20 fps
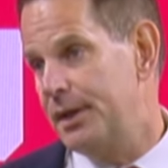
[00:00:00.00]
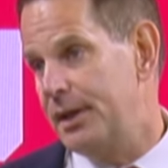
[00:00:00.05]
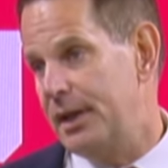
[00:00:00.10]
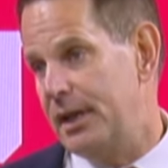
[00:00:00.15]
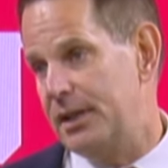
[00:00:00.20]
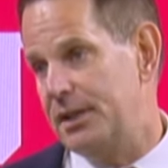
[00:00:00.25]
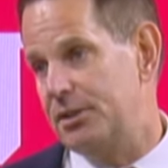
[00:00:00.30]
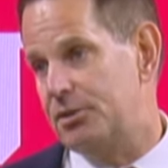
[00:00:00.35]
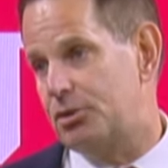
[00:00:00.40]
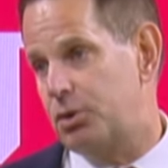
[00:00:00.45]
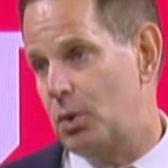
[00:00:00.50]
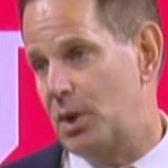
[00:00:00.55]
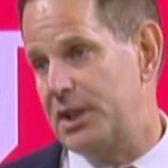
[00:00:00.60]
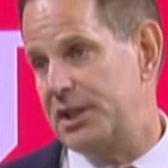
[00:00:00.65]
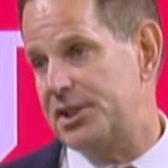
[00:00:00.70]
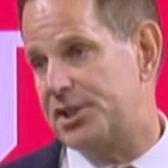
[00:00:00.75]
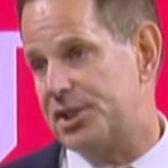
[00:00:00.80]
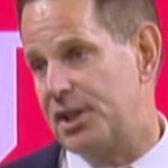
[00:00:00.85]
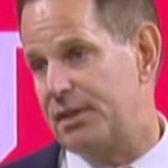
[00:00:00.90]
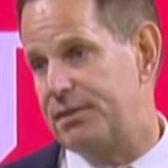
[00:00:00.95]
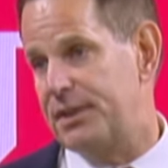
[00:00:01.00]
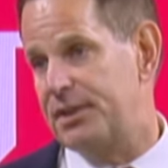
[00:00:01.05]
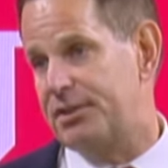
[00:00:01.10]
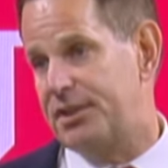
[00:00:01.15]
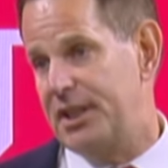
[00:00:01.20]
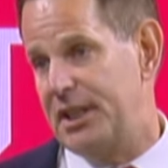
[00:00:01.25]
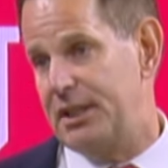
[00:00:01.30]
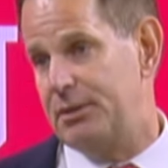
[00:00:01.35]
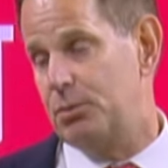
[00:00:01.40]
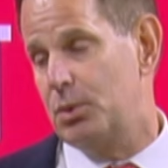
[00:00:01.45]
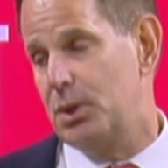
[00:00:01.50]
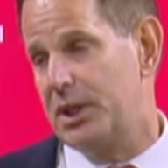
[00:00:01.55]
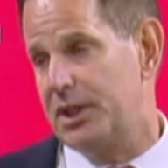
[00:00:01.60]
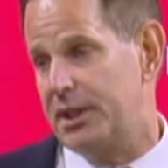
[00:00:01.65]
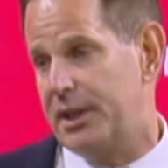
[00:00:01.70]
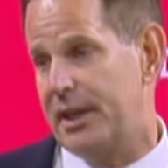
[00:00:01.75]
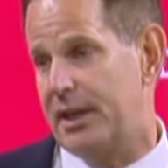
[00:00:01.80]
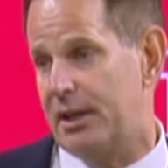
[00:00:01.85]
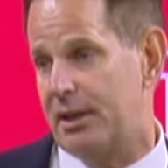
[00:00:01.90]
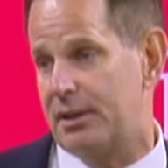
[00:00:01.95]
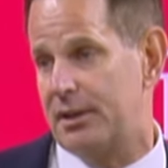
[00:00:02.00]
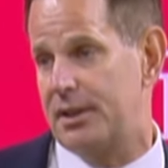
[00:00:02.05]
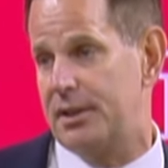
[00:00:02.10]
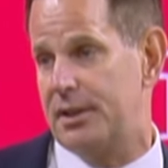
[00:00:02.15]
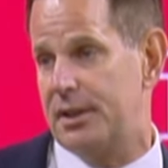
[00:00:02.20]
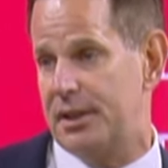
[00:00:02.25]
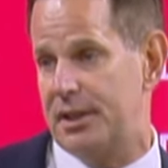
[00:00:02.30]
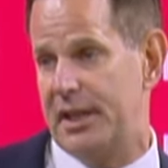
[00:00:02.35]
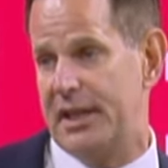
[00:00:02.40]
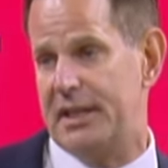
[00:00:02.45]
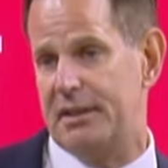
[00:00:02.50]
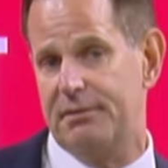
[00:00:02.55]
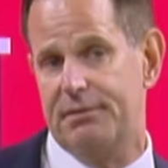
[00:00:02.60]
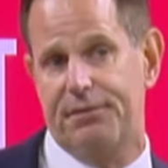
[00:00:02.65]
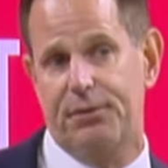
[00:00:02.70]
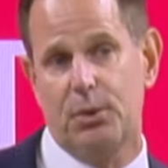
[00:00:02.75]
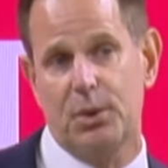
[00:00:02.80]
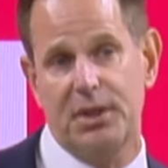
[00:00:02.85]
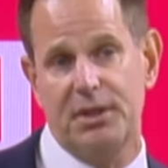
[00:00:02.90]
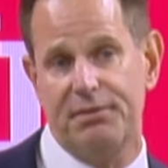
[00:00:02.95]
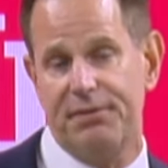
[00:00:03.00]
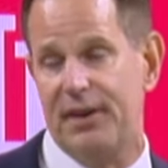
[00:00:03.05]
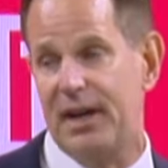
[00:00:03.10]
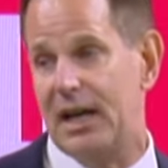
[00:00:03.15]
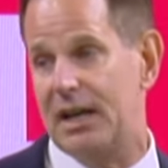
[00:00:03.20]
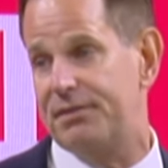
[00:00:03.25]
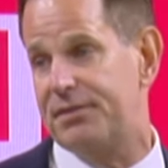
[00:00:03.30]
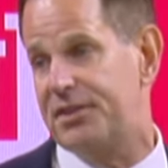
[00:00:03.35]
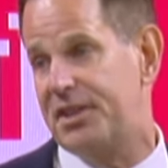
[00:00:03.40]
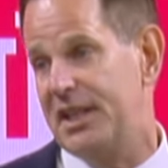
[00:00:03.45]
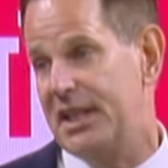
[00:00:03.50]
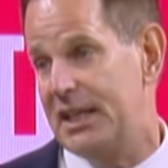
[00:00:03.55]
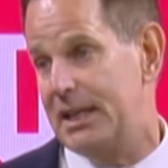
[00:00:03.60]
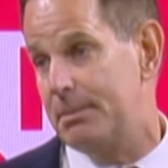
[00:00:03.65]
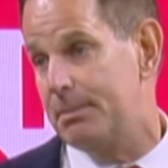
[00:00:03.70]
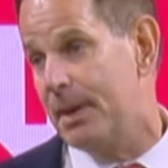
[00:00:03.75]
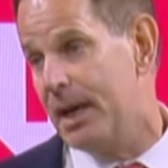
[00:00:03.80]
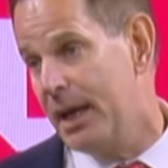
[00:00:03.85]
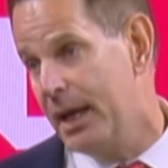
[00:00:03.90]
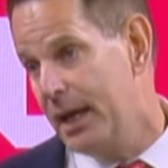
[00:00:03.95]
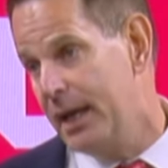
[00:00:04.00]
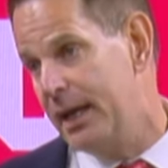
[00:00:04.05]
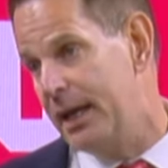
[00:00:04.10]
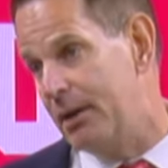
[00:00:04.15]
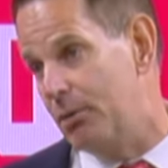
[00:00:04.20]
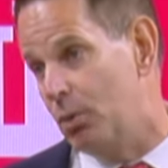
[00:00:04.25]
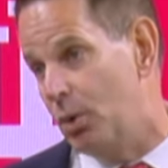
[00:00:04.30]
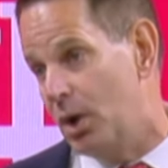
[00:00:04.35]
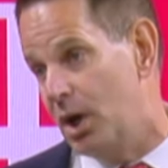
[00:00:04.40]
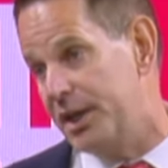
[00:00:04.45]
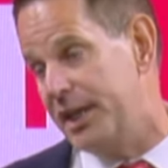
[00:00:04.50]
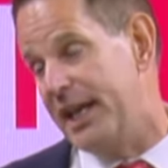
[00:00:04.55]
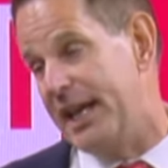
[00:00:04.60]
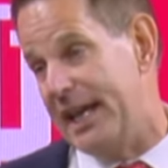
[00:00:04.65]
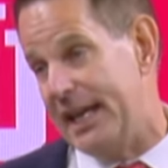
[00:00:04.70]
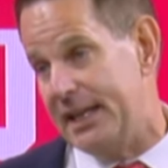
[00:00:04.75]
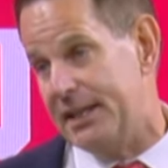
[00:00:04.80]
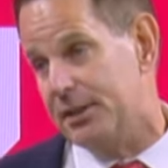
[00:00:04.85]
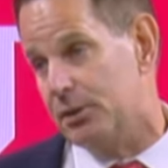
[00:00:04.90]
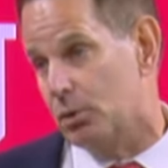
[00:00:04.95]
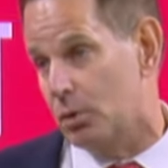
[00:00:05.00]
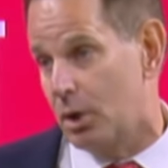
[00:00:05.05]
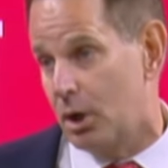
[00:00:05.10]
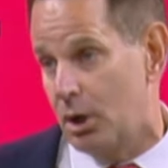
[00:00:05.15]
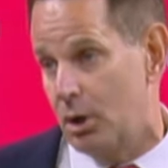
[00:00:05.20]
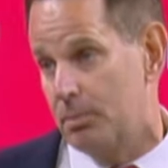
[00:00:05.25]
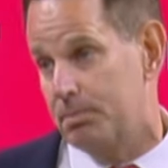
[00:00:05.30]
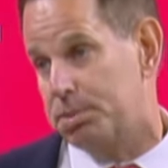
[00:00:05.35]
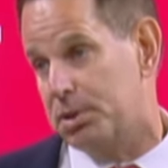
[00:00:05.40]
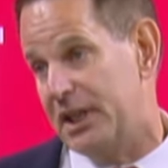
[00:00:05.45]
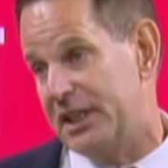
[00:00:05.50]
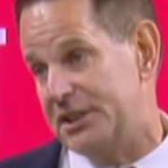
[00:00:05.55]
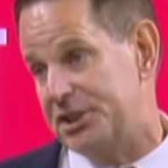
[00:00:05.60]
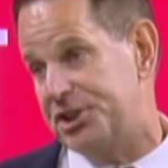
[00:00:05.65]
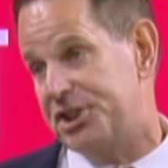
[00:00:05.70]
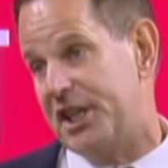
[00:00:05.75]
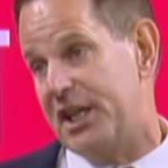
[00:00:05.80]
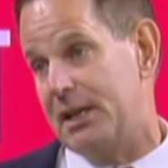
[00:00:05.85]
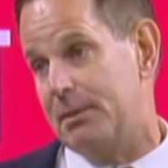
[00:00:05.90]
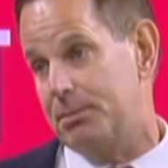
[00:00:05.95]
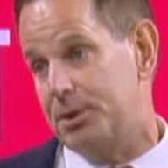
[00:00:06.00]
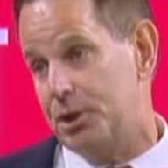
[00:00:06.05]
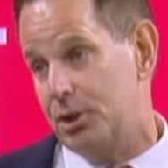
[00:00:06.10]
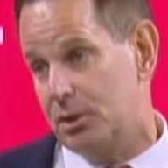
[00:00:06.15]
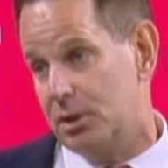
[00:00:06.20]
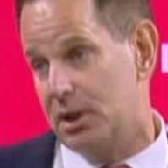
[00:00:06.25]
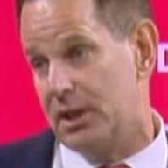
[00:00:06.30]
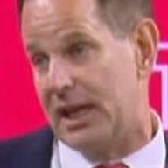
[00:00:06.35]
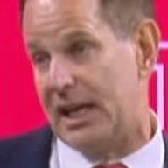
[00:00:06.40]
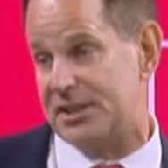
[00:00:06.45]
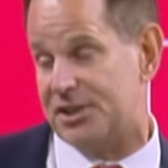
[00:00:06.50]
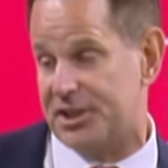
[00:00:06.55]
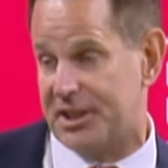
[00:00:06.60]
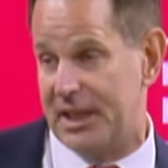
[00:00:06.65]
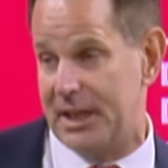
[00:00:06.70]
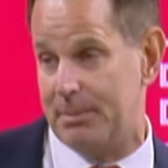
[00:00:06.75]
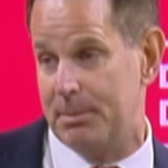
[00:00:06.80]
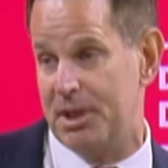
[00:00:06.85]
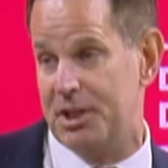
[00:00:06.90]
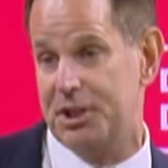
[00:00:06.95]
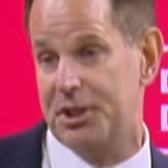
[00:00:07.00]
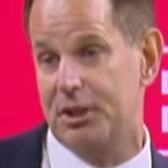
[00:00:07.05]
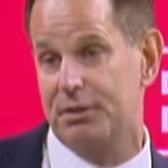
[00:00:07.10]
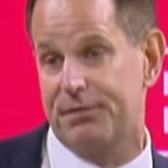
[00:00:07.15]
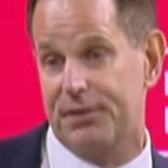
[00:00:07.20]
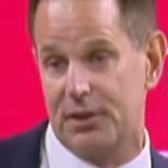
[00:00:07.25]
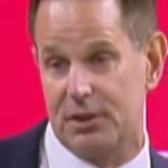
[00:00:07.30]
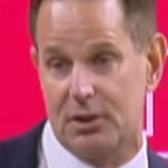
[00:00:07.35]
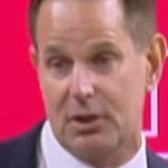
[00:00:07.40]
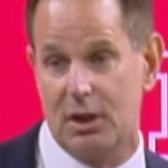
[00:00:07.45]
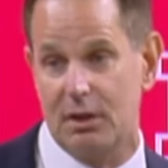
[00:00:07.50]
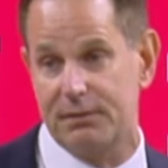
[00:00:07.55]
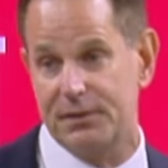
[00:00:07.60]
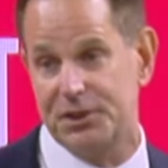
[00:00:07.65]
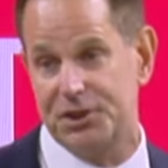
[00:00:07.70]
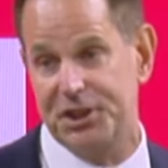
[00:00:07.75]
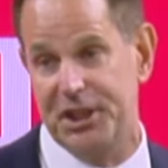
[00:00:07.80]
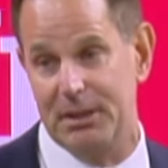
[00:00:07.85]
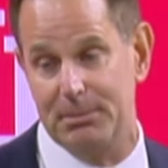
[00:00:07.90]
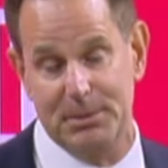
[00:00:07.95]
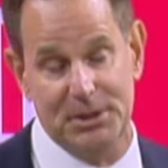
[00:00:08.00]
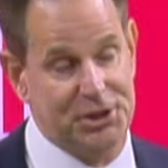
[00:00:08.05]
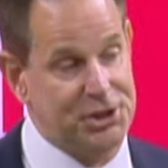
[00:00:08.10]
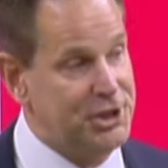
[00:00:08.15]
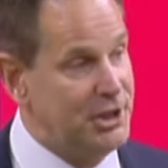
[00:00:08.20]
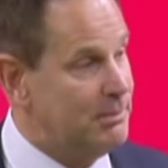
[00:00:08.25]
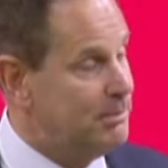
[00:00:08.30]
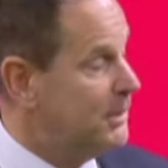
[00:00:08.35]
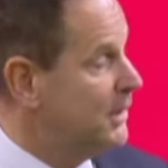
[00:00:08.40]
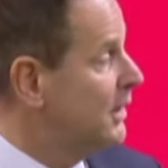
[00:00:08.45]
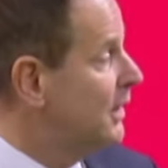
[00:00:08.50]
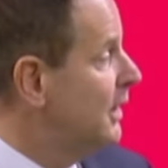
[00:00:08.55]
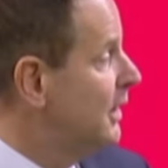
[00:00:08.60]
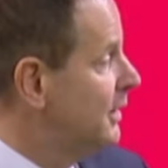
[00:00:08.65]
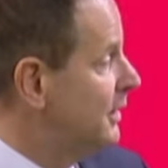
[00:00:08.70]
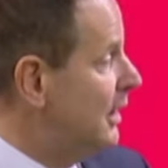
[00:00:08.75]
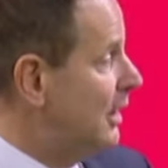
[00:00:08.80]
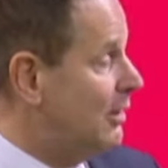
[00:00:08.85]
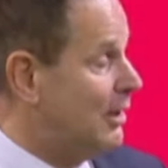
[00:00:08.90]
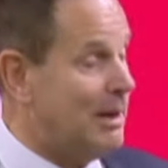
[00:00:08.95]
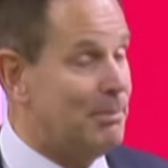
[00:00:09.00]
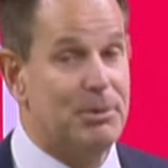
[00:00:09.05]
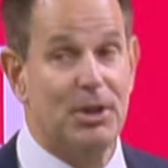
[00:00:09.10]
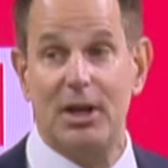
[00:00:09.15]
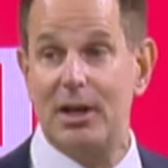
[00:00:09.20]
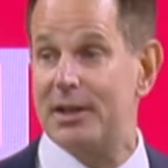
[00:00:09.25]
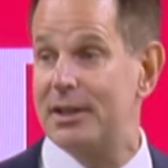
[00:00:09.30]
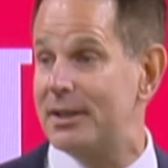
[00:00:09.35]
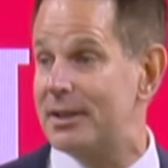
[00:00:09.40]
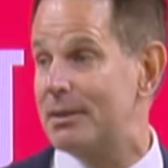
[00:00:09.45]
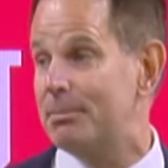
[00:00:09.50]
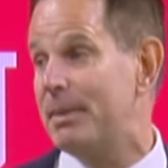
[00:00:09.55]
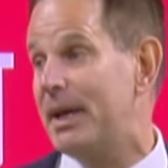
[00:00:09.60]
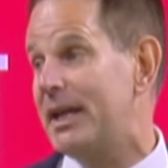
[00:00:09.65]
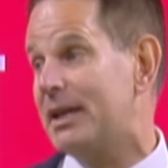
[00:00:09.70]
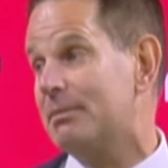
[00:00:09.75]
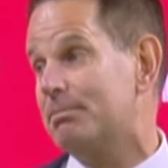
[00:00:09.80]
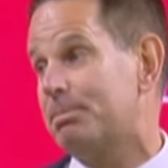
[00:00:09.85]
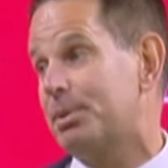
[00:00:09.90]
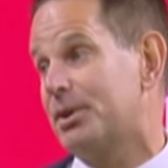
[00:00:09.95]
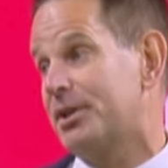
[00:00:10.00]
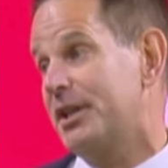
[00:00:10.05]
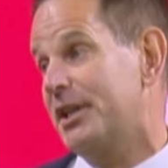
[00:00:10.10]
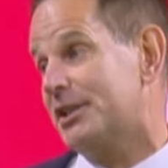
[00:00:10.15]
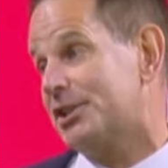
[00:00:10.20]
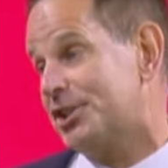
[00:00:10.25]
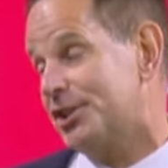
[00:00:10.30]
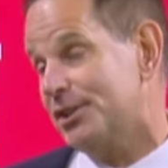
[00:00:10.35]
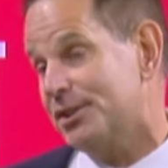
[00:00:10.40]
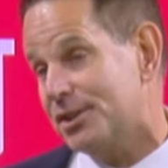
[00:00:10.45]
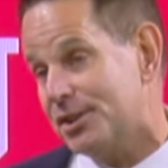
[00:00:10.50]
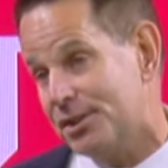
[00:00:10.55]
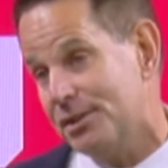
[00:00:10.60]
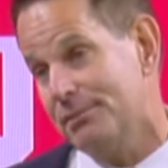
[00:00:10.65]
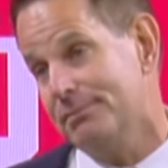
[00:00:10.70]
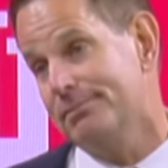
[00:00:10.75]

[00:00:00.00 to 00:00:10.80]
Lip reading: and in 2017, we inherited an 8-45 team and won eight in a row and played JMU the last game of the year for the conference championship. Now, I'm not into making predictions.